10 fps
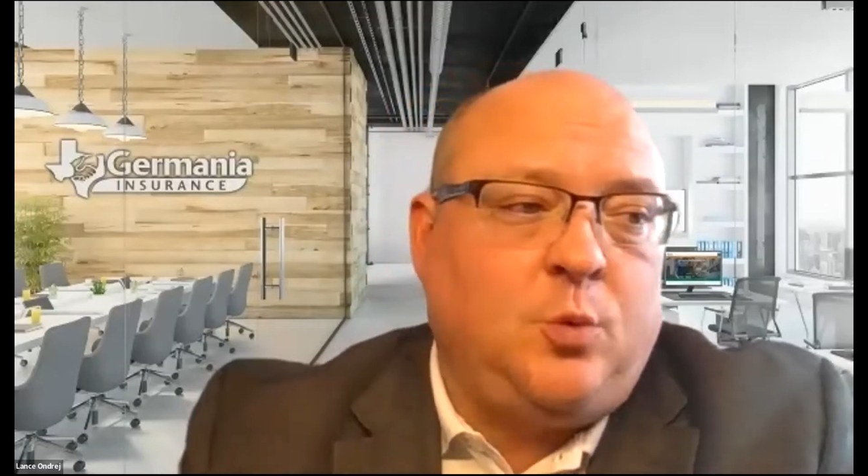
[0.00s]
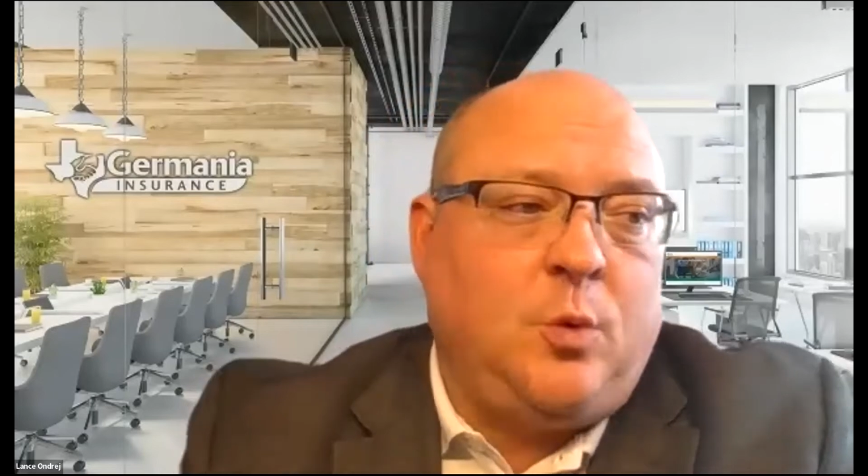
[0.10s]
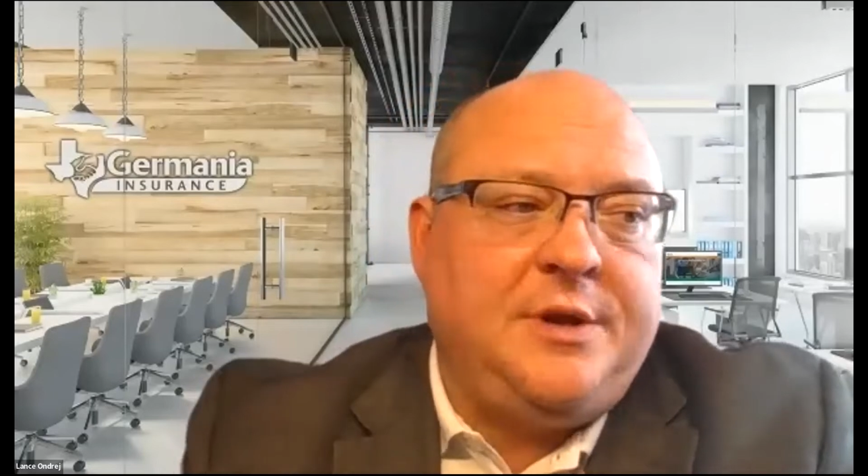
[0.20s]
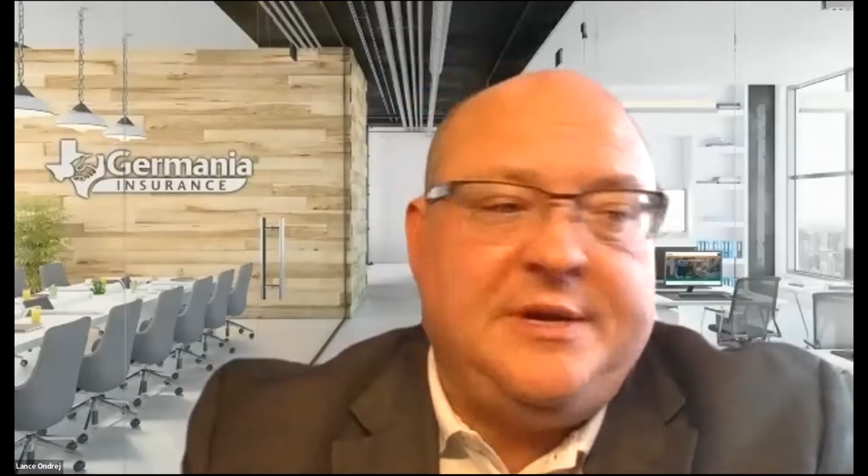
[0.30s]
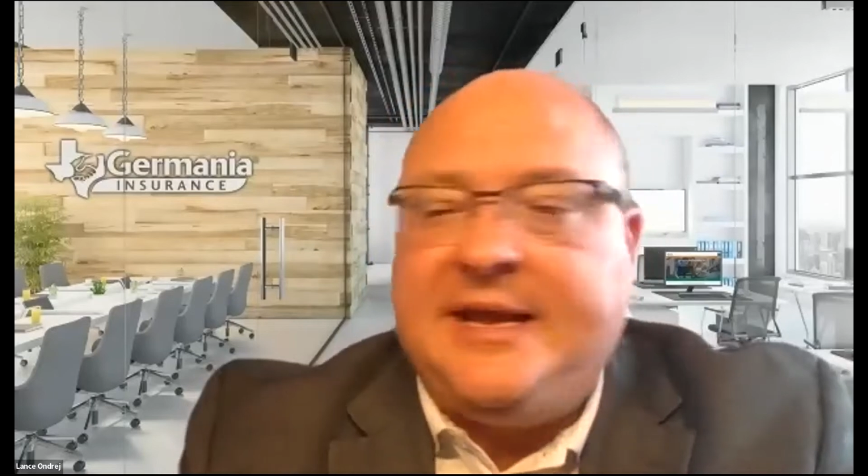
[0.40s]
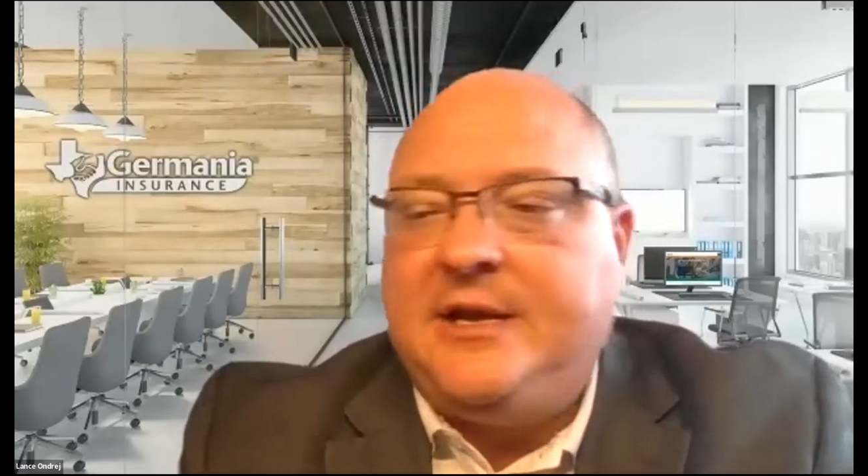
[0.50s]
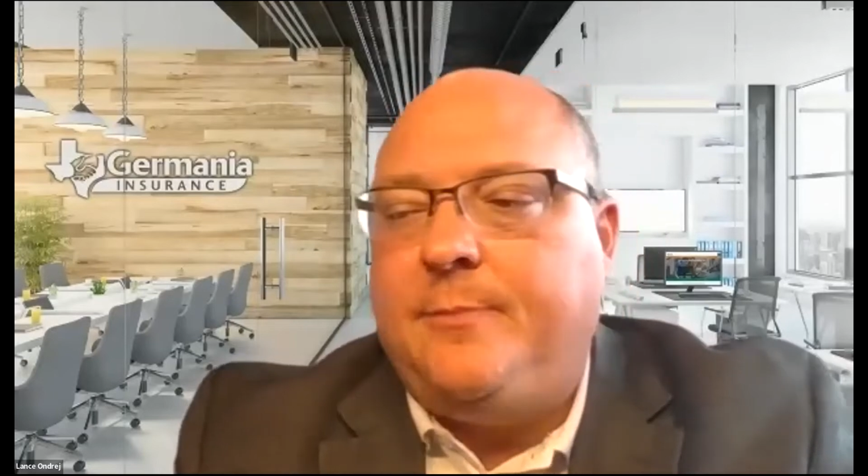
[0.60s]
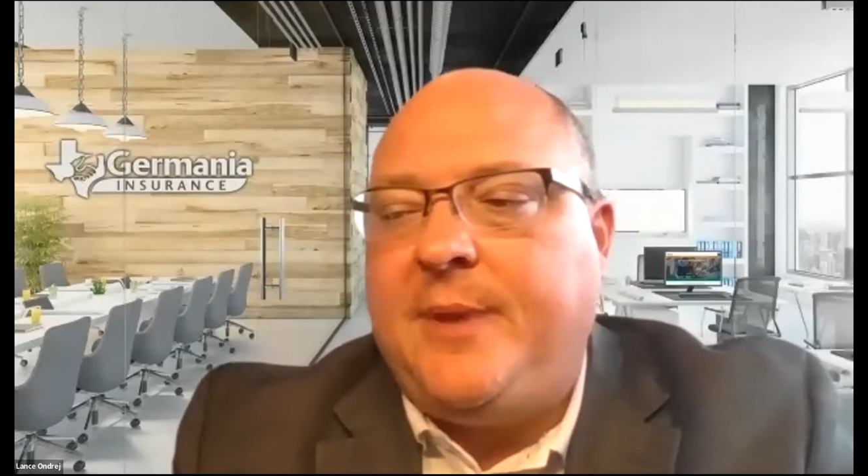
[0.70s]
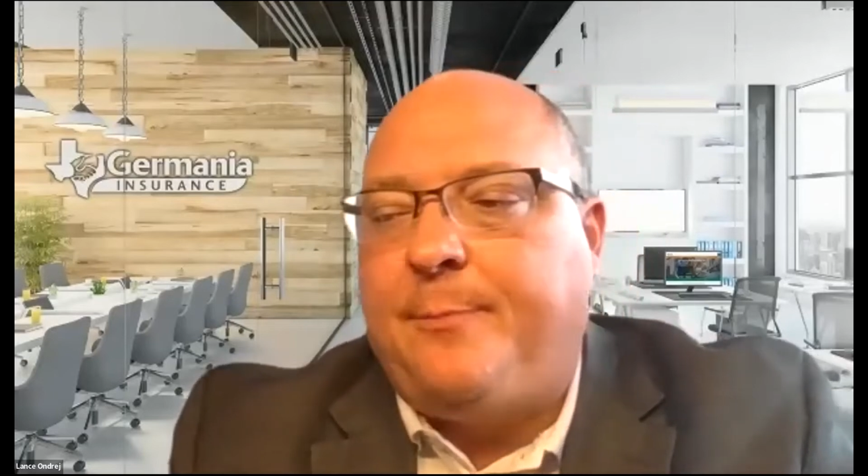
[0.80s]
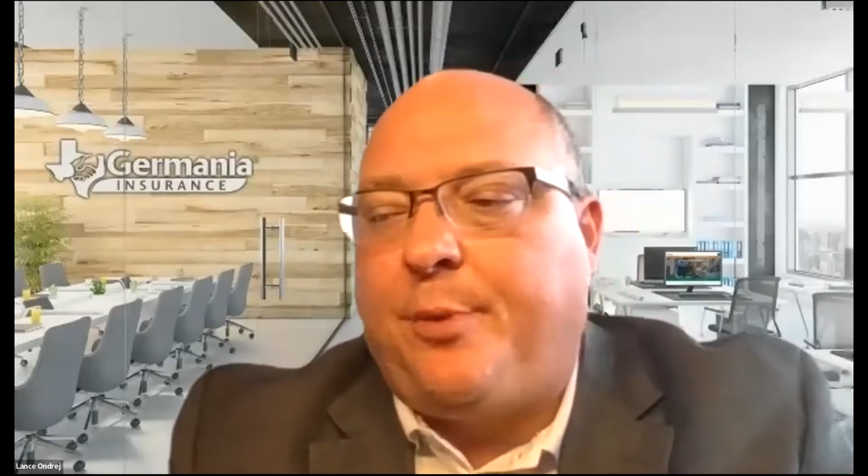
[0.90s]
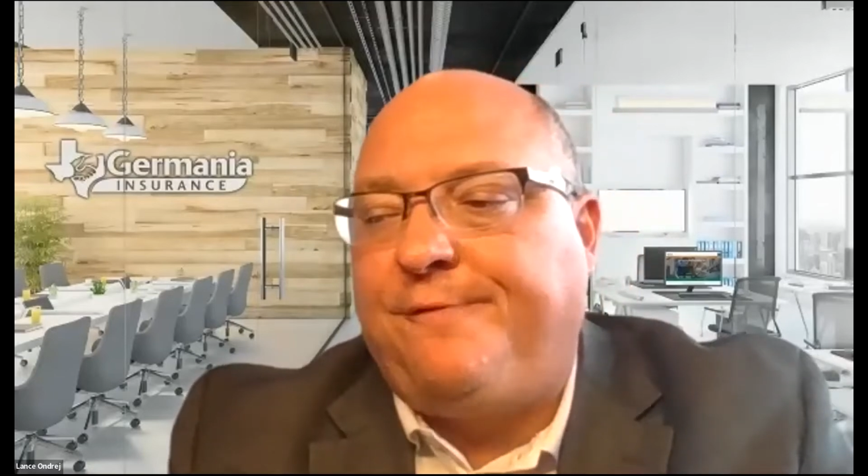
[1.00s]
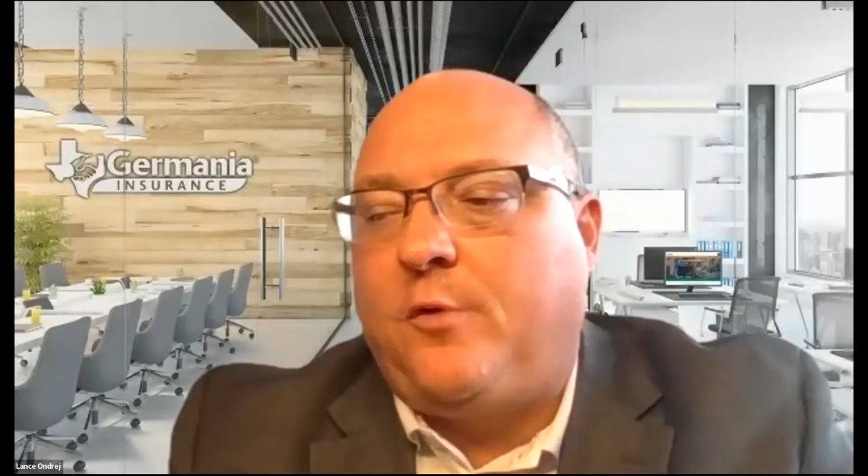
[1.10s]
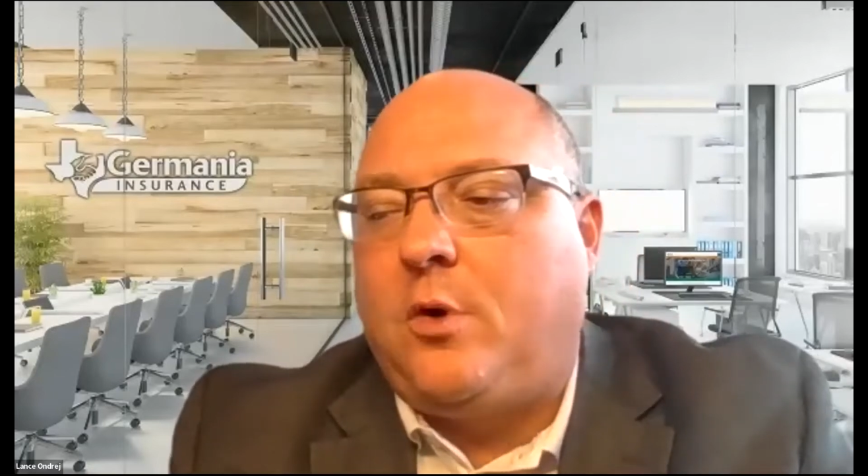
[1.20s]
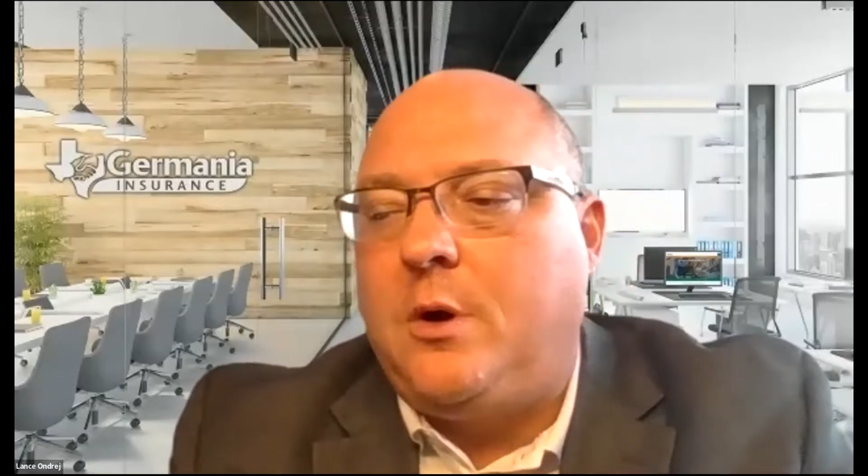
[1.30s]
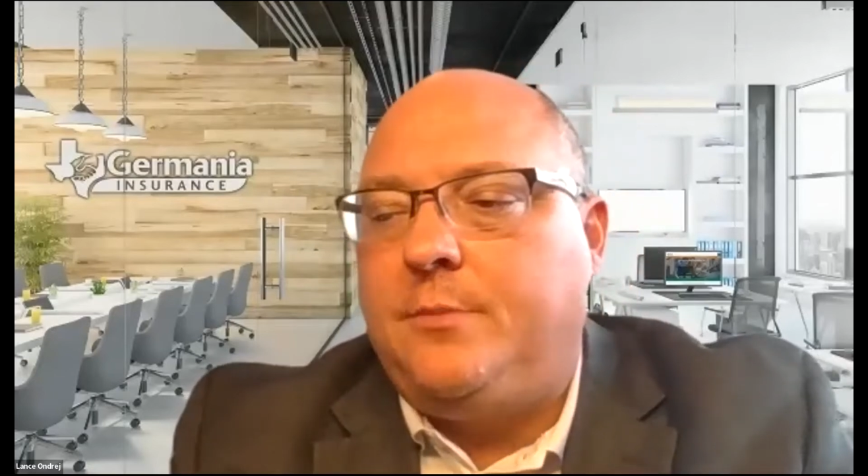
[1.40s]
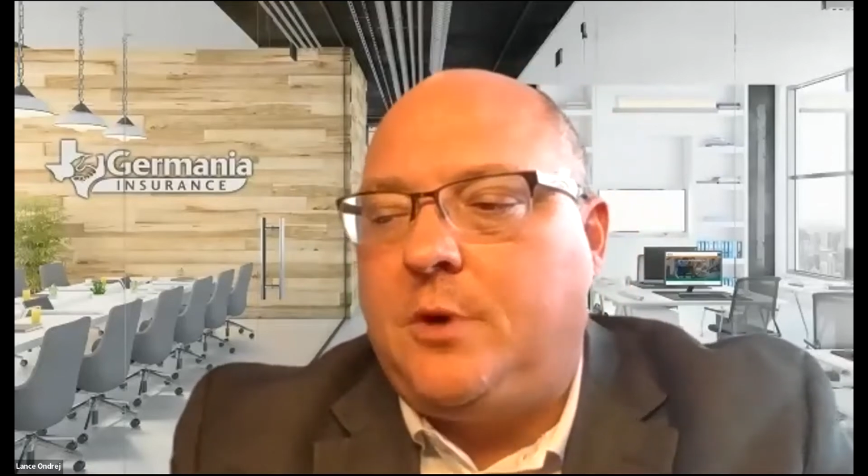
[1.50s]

won't need to be performed,